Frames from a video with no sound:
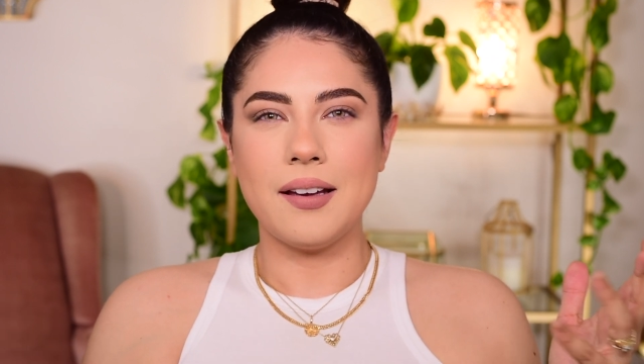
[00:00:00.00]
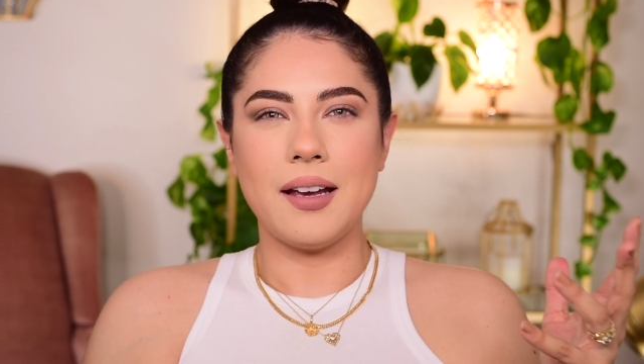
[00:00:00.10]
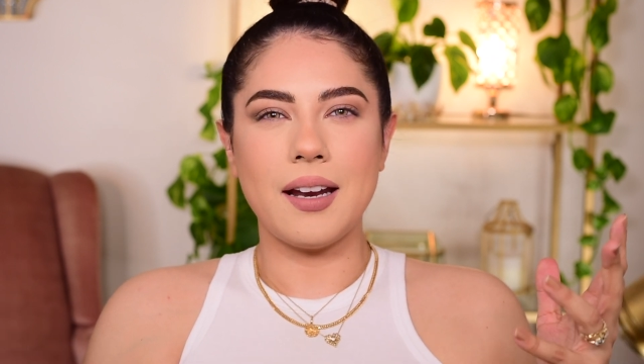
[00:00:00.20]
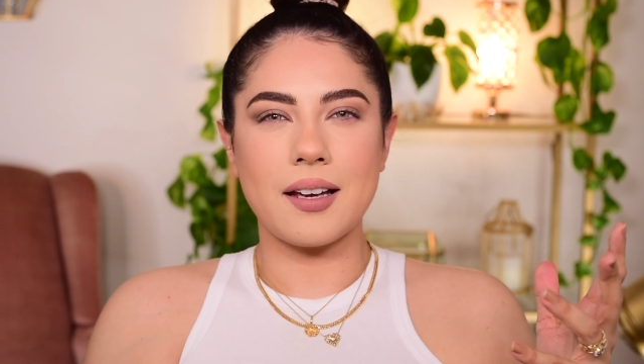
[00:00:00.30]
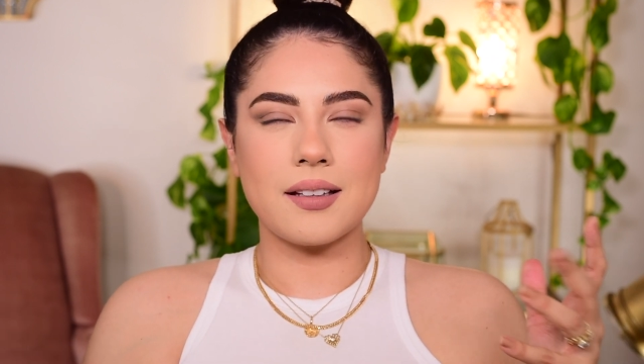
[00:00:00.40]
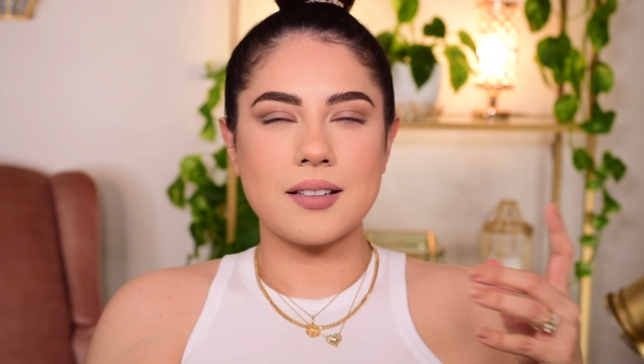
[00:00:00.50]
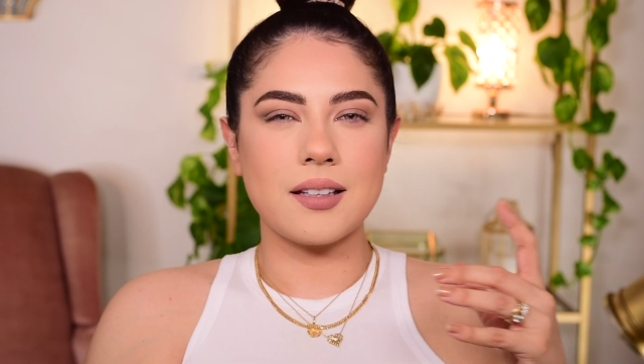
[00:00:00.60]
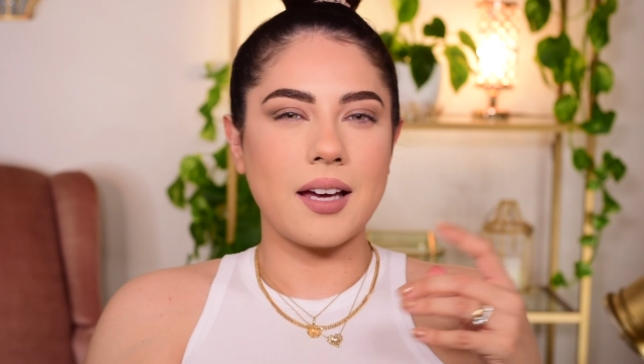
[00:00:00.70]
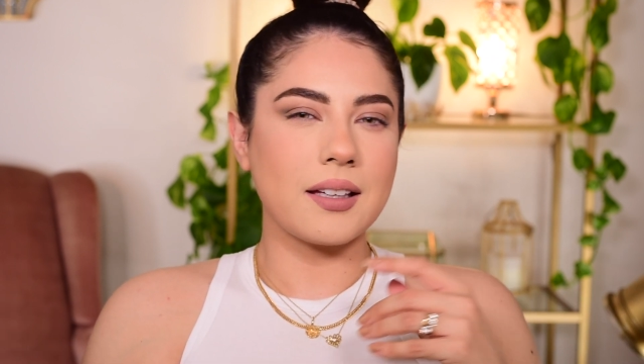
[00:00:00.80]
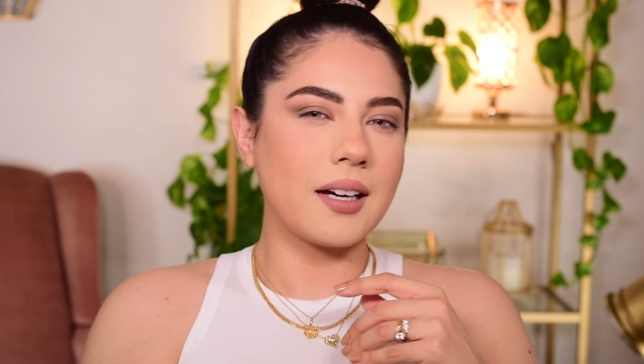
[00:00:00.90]
And
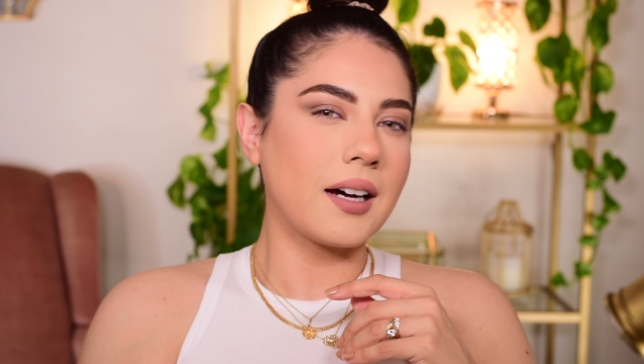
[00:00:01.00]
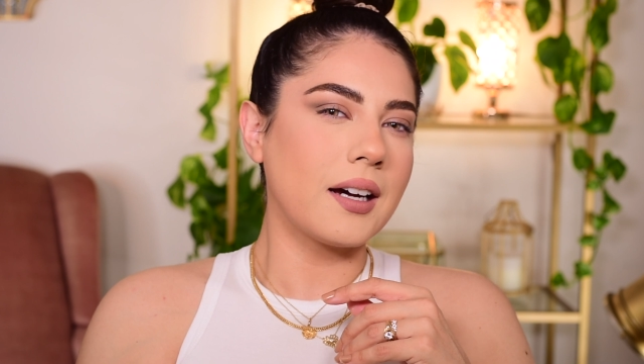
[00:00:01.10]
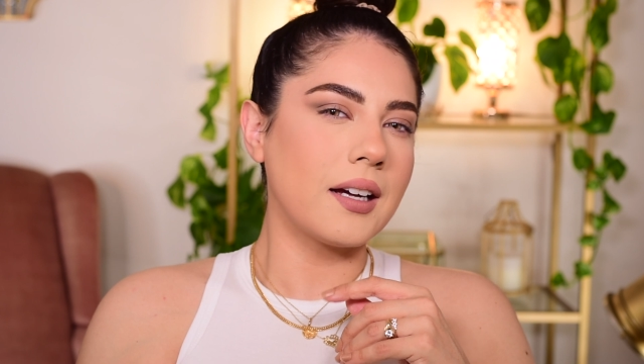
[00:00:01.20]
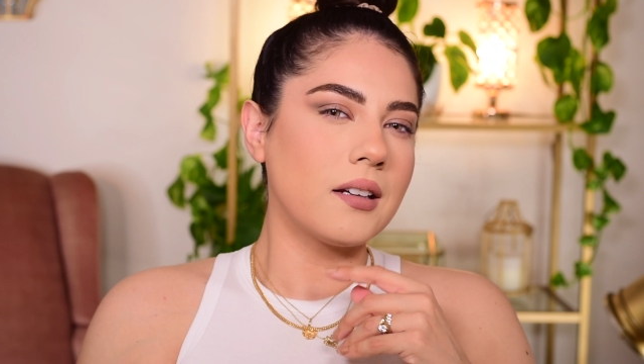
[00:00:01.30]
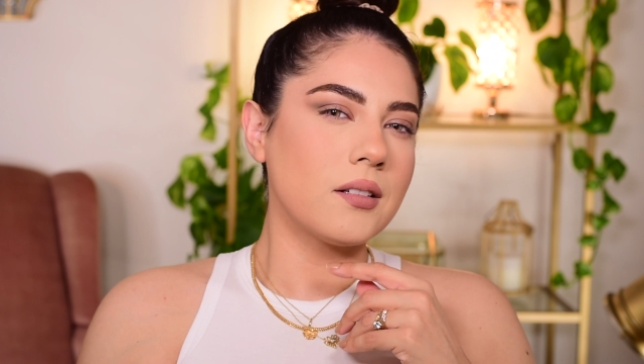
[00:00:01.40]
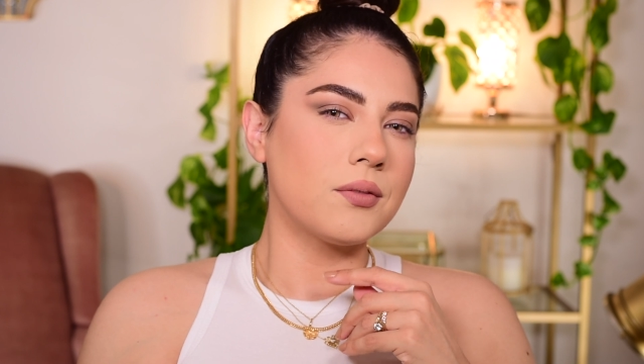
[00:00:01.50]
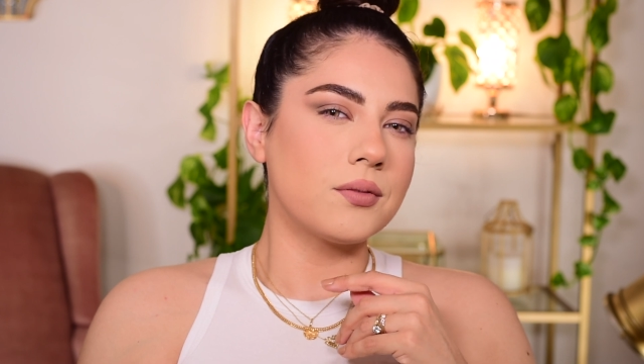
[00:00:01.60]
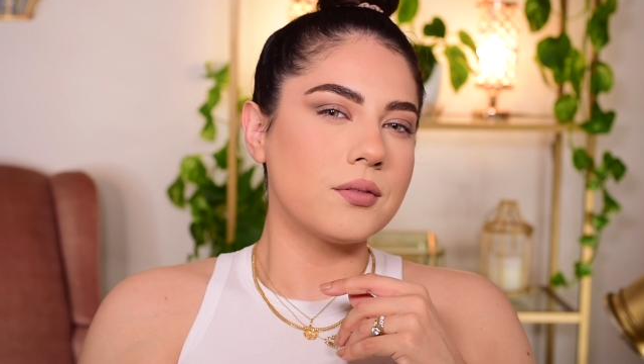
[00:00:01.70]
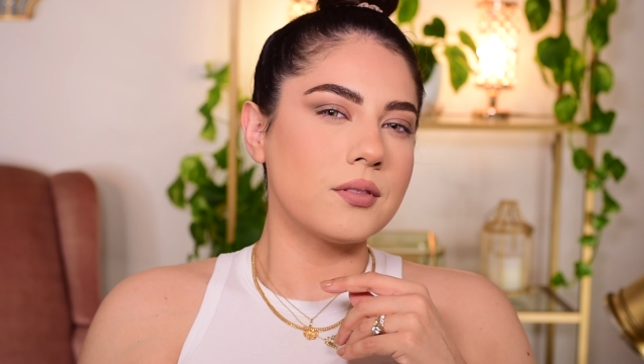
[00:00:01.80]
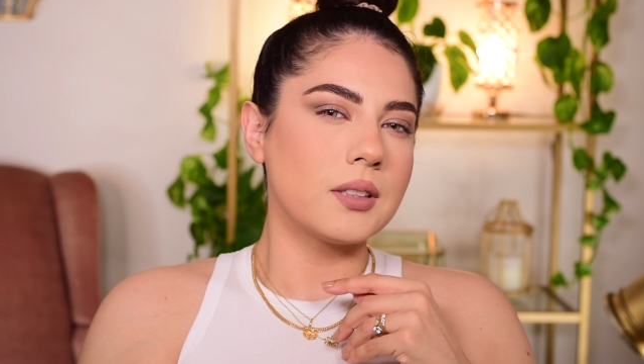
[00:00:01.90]
I kind of
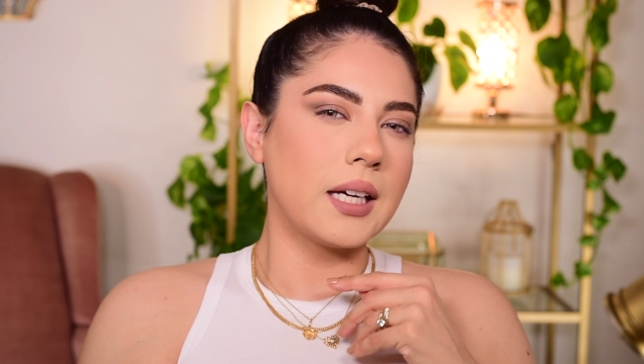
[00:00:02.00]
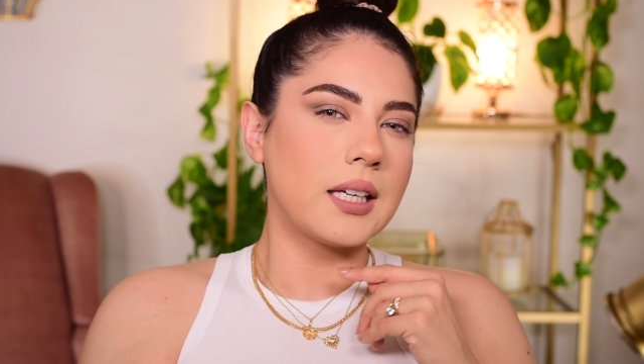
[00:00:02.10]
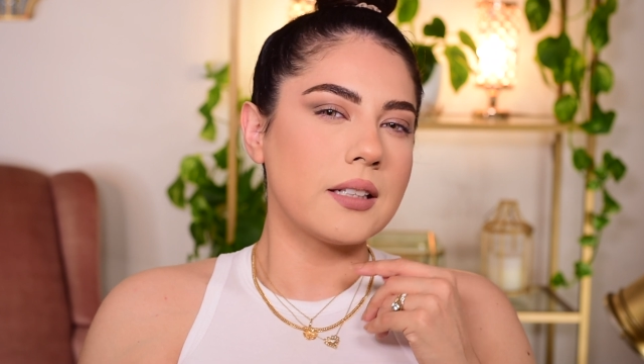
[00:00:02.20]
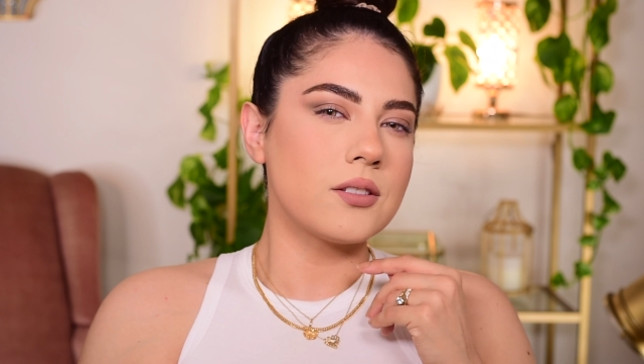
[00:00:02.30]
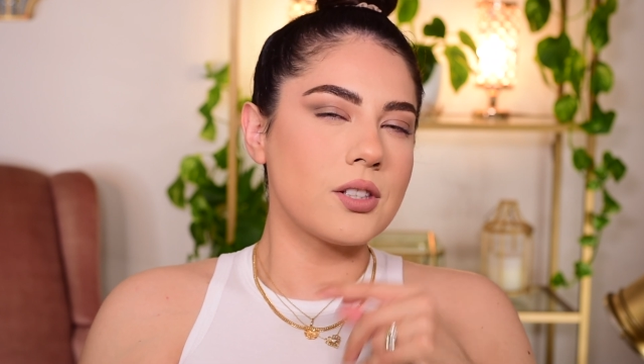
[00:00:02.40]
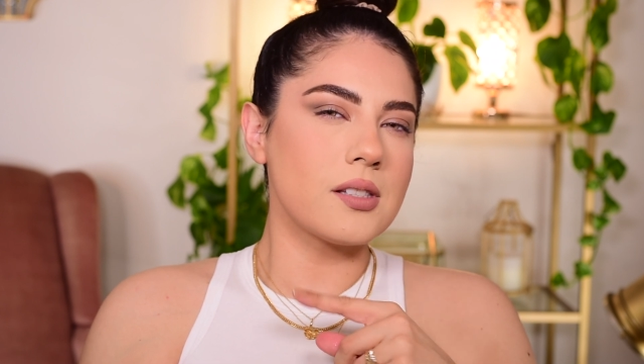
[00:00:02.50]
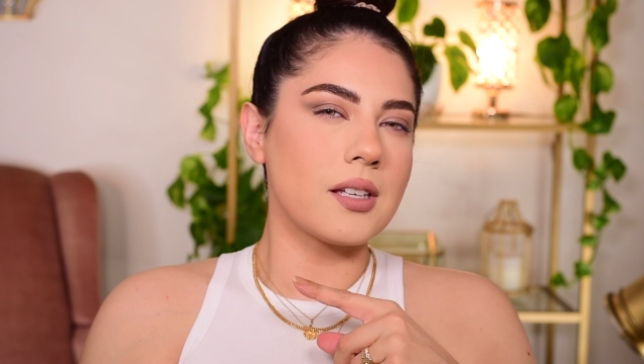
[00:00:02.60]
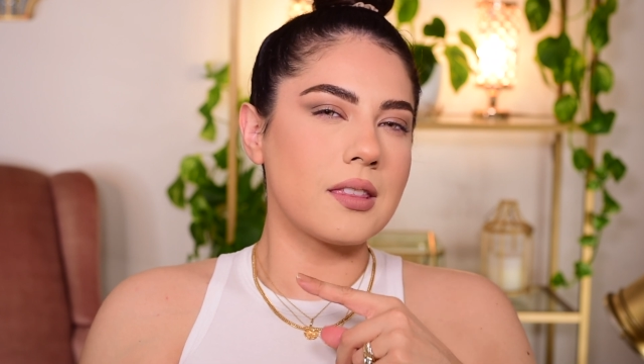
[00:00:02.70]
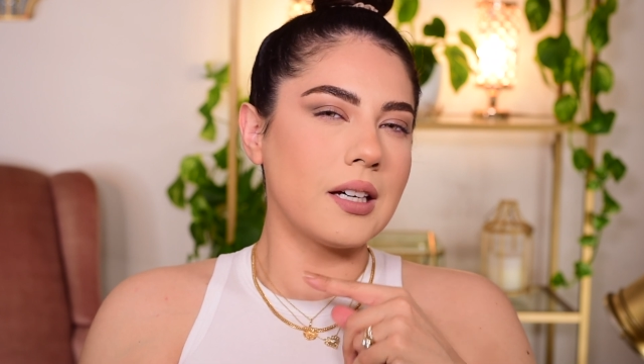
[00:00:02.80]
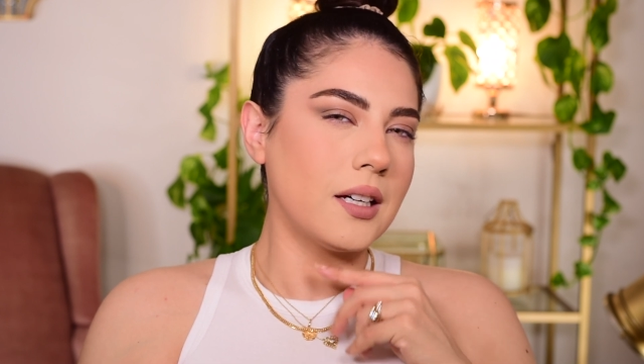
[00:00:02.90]
like it just
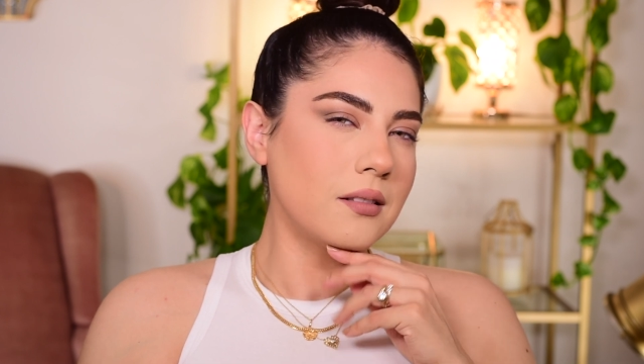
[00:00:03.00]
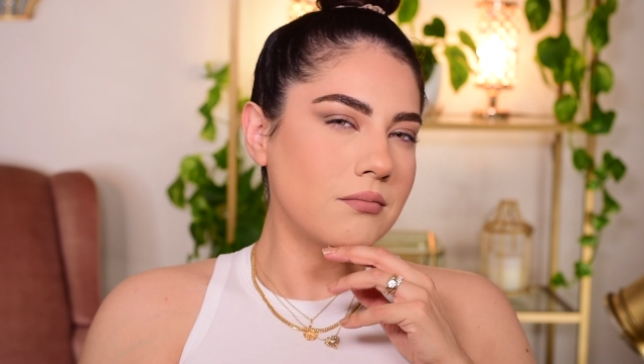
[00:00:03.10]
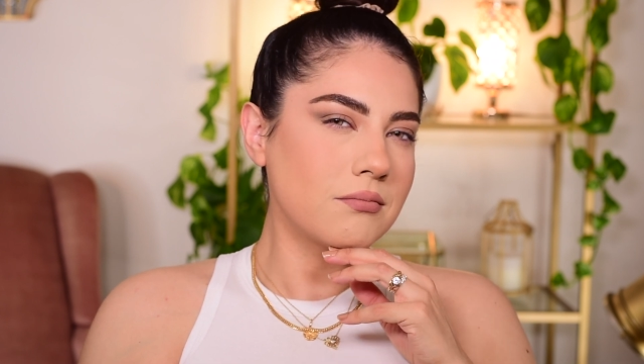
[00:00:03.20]
like that.